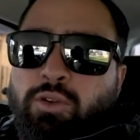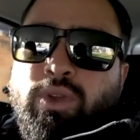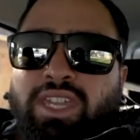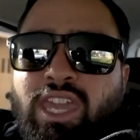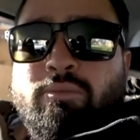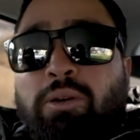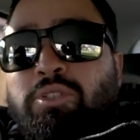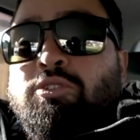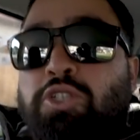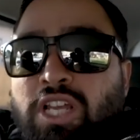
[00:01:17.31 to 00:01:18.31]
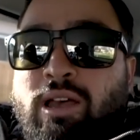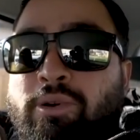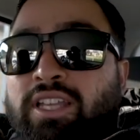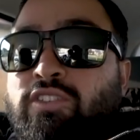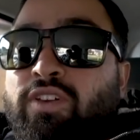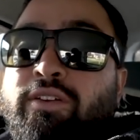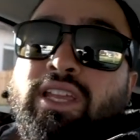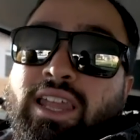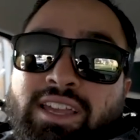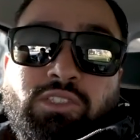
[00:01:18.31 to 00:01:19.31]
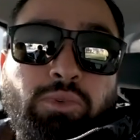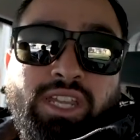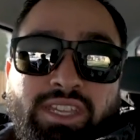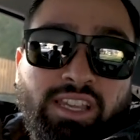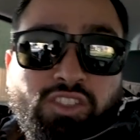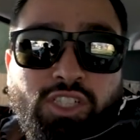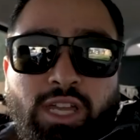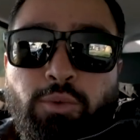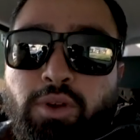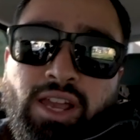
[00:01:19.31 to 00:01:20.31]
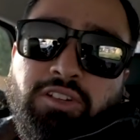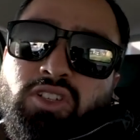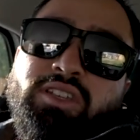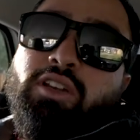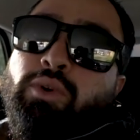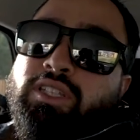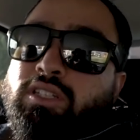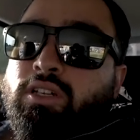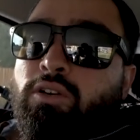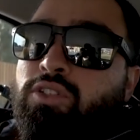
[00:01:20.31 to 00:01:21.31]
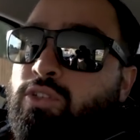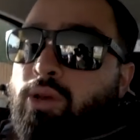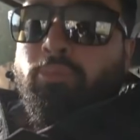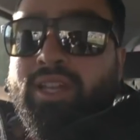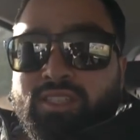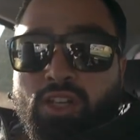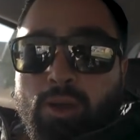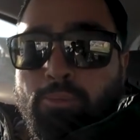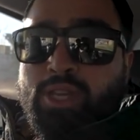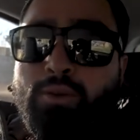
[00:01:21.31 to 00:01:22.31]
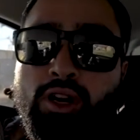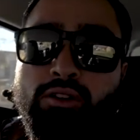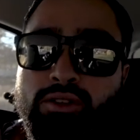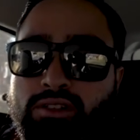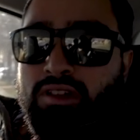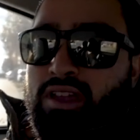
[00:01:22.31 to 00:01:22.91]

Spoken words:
We came up to Sabac very last minute. Yesterday, we were actually going to go to a place called Piro,